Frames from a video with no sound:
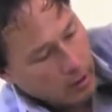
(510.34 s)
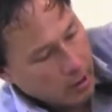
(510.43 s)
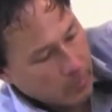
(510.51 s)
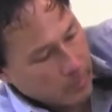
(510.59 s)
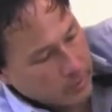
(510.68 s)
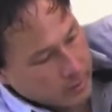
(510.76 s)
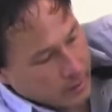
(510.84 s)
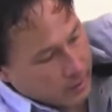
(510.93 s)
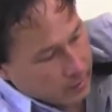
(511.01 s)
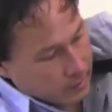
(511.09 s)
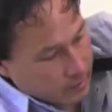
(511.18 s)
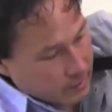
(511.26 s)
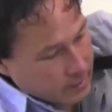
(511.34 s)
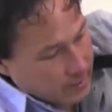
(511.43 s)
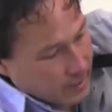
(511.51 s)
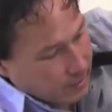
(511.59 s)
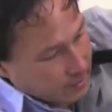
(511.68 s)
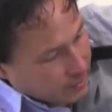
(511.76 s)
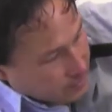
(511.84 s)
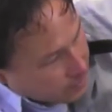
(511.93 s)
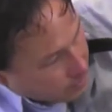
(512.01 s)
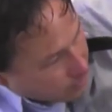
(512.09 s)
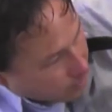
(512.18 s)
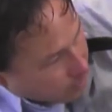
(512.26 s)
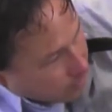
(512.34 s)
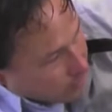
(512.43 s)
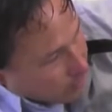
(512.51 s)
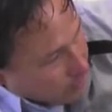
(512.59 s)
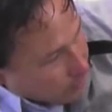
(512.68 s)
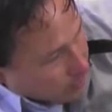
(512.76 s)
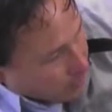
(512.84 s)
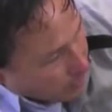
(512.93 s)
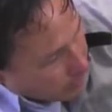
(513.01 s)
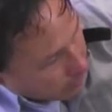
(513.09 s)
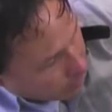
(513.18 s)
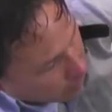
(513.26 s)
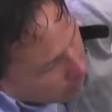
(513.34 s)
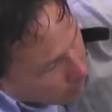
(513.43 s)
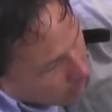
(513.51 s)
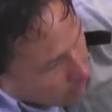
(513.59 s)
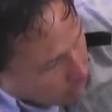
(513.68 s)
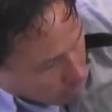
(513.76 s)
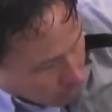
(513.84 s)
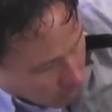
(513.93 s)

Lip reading: 100% stainless steel on the inside, all